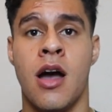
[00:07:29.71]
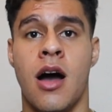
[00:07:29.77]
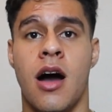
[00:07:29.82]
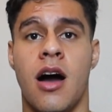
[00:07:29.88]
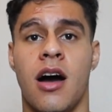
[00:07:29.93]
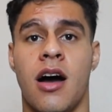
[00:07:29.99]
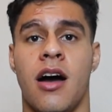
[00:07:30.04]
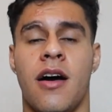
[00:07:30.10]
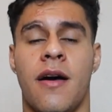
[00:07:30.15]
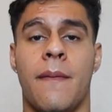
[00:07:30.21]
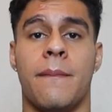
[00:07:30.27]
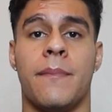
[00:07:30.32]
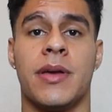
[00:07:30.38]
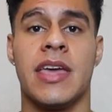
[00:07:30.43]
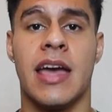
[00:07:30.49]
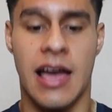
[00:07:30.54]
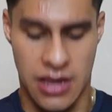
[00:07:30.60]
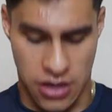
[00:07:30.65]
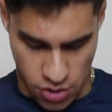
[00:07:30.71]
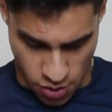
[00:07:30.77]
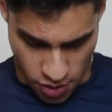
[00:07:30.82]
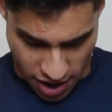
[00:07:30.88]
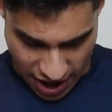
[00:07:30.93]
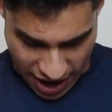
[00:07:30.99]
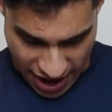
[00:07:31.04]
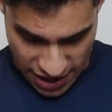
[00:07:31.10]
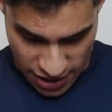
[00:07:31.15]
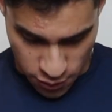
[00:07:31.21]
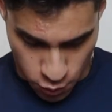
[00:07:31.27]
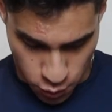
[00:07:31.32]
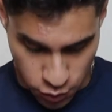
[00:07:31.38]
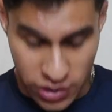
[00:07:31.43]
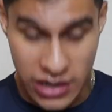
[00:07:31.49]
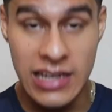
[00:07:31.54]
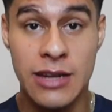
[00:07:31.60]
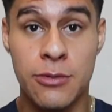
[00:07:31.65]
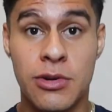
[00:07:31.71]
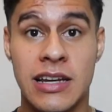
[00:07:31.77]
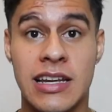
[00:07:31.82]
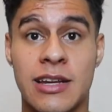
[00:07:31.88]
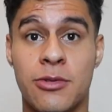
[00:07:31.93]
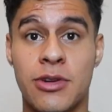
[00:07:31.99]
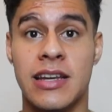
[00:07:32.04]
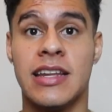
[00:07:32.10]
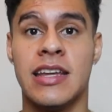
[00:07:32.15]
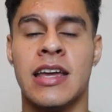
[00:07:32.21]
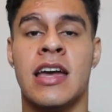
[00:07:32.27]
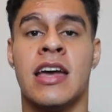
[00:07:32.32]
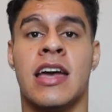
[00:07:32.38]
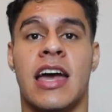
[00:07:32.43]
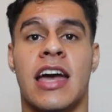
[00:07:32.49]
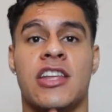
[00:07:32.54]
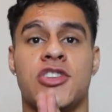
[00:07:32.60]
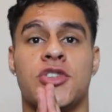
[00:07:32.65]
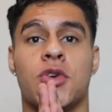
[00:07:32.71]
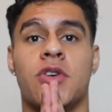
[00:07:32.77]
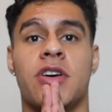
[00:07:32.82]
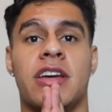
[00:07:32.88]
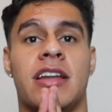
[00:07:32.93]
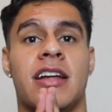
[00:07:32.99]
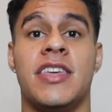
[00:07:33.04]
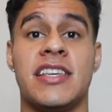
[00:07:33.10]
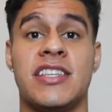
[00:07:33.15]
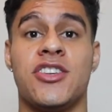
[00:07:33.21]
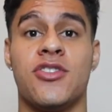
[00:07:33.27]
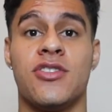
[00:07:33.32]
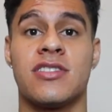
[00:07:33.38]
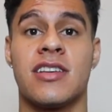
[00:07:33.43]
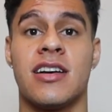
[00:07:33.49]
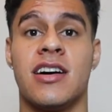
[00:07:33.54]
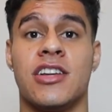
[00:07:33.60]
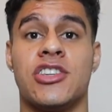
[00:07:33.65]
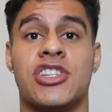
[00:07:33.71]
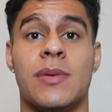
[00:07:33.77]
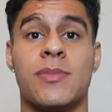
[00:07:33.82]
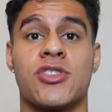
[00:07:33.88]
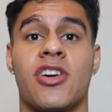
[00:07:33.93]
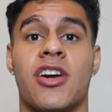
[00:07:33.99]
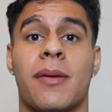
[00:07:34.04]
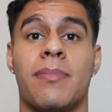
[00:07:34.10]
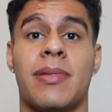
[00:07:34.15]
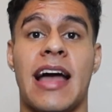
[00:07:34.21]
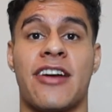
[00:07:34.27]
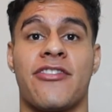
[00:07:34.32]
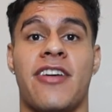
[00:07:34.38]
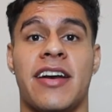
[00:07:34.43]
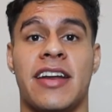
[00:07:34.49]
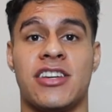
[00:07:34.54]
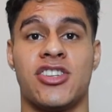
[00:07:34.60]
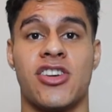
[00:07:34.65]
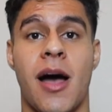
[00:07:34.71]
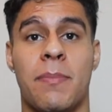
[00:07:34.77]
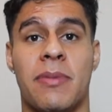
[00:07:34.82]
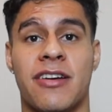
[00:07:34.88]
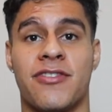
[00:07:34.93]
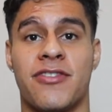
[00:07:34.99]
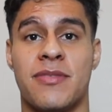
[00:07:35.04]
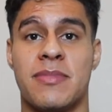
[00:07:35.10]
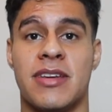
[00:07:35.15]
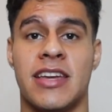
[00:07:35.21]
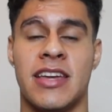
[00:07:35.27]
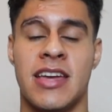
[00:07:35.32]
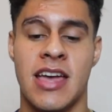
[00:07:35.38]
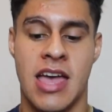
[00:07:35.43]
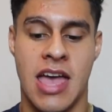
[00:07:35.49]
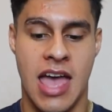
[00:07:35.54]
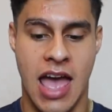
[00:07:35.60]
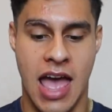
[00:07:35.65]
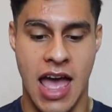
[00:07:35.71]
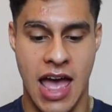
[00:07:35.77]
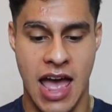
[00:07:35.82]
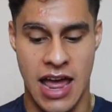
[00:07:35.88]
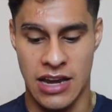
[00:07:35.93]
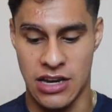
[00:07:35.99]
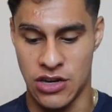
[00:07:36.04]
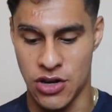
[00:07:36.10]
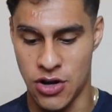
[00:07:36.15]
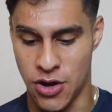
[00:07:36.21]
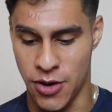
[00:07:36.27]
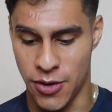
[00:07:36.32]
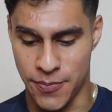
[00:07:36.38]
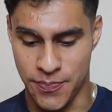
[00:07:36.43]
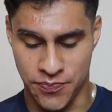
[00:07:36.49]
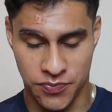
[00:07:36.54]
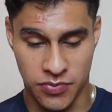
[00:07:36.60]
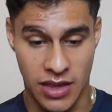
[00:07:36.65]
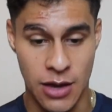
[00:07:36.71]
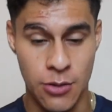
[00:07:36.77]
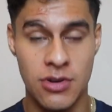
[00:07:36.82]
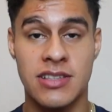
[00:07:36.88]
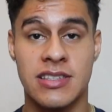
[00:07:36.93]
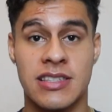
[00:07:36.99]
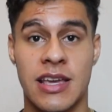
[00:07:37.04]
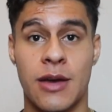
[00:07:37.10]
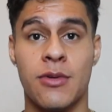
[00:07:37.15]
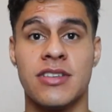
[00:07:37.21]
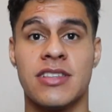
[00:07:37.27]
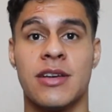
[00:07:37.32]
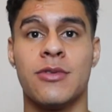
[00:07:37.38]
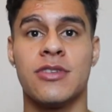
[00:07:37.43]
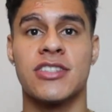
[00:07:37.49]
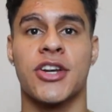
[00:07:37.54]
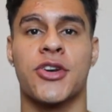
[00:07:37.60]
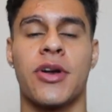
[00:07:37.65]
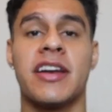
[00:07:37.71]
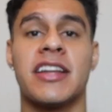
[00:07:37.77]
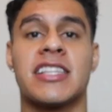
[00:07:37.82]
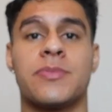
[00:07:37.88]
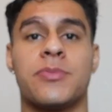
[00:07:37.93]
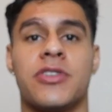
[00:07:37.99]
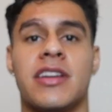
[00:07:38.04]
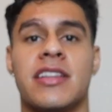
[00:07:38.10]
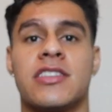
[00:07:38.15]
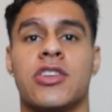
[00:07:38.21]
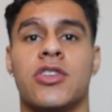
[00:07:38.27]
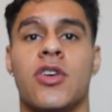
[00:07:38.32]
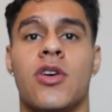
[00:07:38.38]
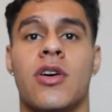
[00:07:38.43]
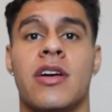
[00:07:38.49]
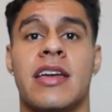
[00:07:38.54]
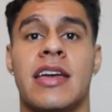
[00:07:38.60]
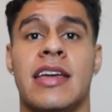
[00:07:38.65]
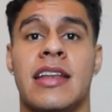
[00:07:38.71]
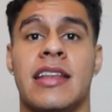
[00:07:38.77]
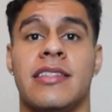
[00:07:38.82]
But yeah, you know, I really, really, really enjoyed this year's Gymshark Black Friday shopping for me, and you know, it was a great experience. You know,